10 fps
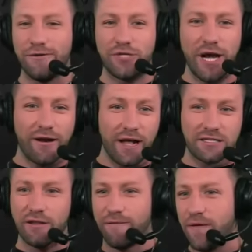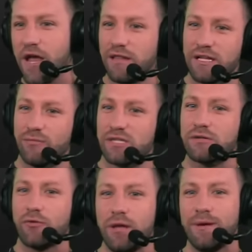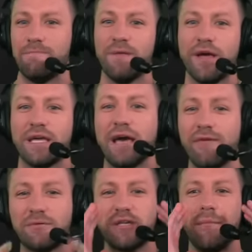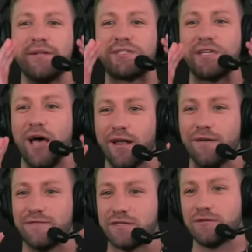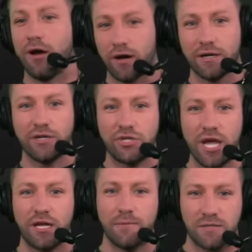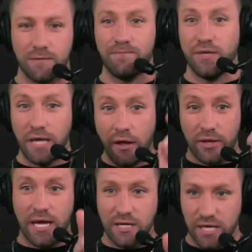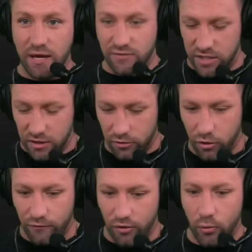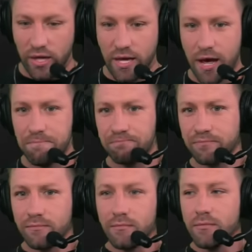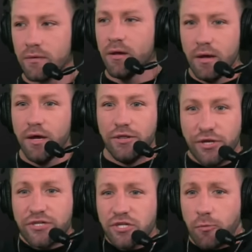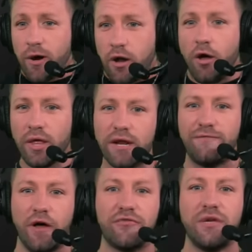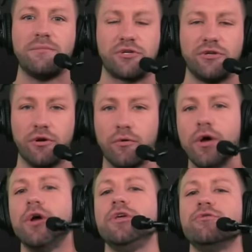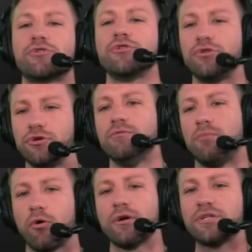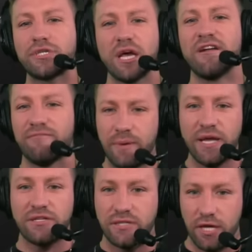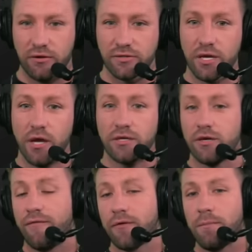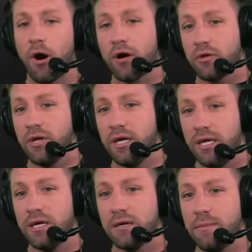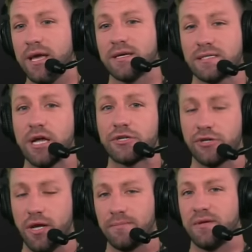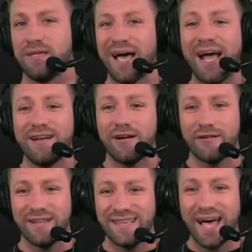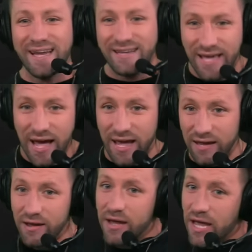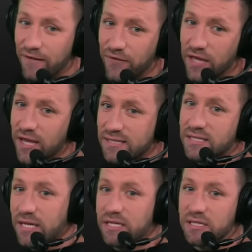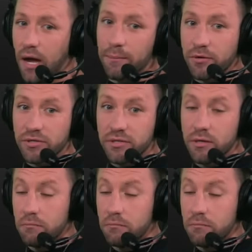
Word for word: and shout-out to the fan that was screaming, give him some incentives, talking to Jacobs and yelling at Dave Ziegler over the weekend. This is what all NFL teams should do. You should do more incentive-based deals. So for Barkley, he can make essentially up to $909K if he hits these numbers.